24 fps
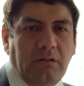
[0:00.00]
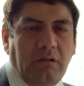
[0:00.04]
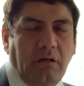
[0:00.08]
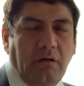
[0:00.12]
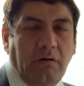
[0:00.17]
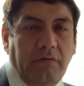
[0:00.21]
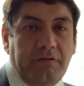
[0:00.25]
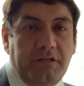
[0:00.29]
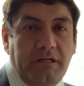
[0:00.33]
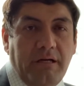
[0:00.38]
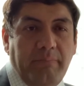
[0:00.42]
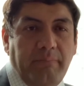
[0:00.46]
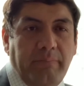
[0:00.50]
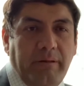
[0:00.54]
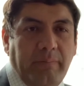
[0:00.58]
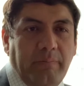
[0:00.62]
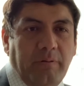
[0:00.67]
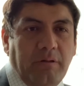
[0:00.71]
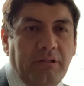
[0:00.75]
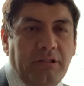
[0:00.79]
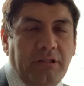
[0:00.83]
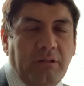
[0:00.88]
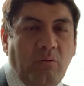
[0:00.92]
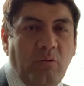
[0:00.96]
of young
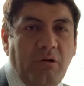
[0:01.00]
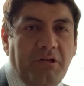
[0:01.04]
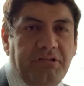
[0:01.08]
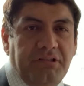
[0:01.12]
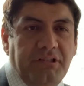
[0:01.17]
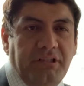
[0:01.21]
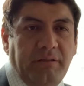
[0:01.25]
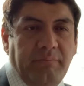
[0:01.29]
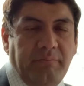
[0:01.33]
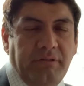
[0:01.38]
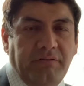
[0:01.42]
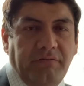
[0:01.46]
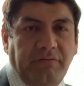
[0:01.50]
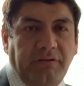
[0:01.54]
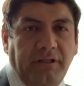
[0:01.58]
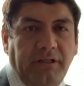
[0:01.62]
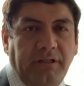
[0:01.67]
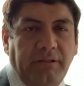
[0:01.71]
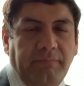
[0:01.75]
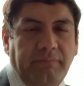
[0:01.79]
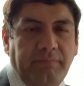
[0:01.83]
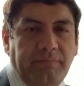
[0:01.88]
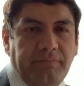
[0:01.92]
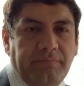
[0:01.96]
people in the Western
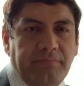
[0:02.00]
Hemisphere.